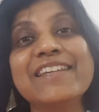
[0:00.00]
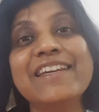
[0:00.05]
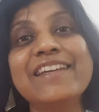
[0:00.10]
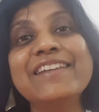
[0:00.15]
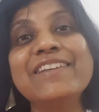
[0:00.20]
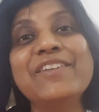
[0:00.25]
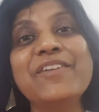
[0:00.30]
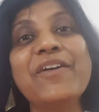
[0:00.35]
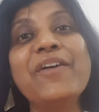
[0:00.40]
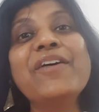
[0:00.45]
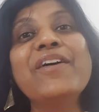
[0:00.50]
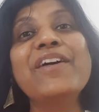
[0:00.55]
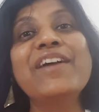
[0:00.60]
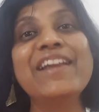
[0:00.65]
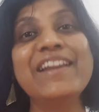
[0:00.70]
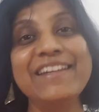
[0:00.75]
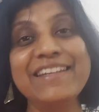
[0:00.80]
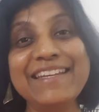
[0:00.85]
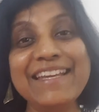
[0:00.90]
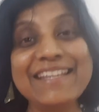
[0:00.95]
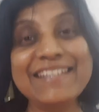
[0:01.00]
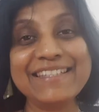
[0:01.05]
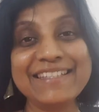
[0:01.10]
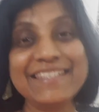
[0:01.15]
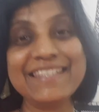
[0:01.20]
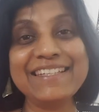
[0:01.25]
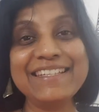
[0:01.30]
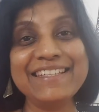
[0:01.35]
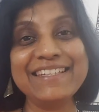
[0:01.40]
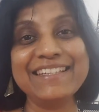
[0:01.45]
in your
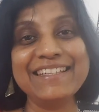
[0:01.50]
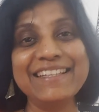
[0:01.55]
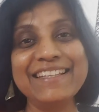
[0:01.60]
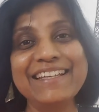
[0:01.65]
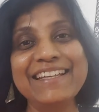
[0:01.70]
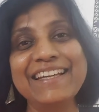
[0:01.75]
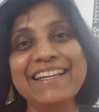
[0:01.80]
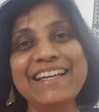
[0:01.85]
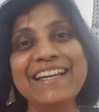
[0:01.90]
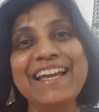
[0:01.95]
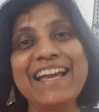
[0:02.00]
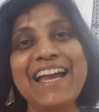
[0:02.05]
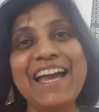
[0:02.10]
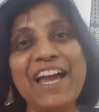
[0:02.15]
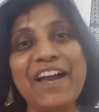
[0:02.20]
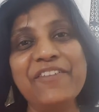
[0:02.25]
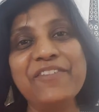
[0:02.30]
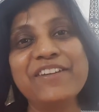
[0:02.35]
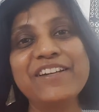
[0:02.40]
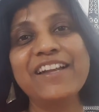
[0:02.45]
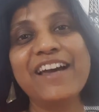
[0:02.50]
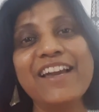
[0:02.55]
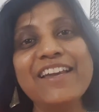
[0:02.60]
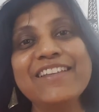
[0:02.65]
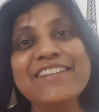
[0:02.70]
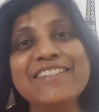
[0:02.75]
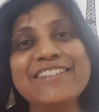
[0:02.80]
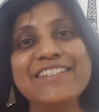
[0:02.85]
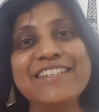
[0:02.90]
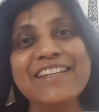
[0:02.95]
destiny. Have a
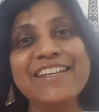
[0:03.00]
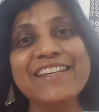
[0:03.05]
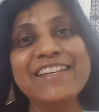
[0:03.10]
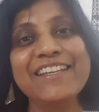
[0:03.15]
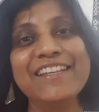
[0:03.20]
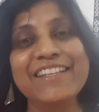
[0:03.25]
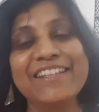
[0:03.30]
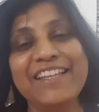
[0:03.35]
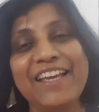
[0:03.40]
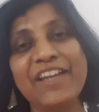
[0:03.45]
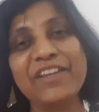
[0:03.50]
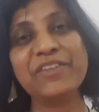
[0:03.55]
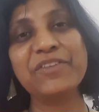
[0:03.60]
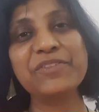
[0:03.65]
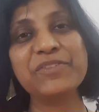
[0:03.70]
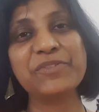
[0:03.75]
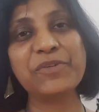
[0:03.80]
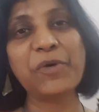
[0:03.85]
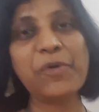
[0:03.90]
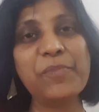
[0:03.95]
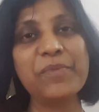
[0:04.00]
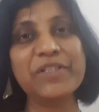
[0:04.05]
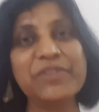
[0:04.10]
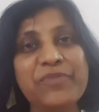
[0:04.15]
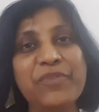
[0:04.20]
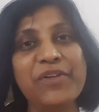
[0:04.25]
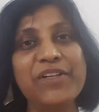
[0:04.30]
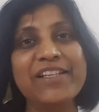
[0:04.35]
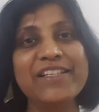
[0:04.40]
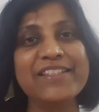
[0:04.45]
nice day. Thank you so much
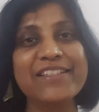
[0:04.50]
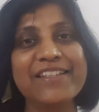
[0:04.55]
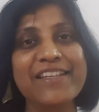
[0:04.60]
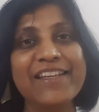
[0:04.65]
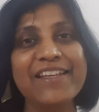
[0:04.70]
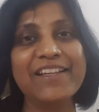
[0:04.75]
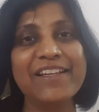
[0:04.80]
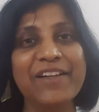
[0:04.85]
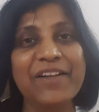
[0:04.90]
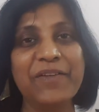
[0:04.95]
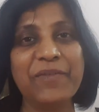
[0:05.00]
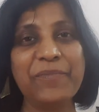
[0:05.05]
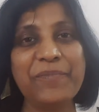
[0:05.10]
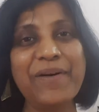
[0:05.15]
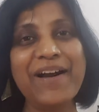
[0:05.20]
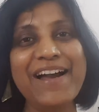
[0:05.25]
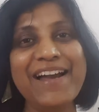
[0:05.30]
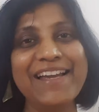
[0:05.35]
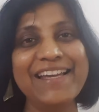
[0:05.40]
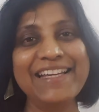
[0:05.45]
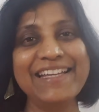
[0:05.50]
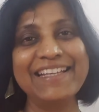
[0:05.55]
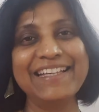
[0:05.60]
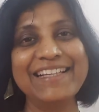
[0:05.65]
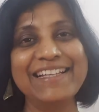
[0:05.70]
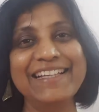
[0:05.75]
for listening. Bye.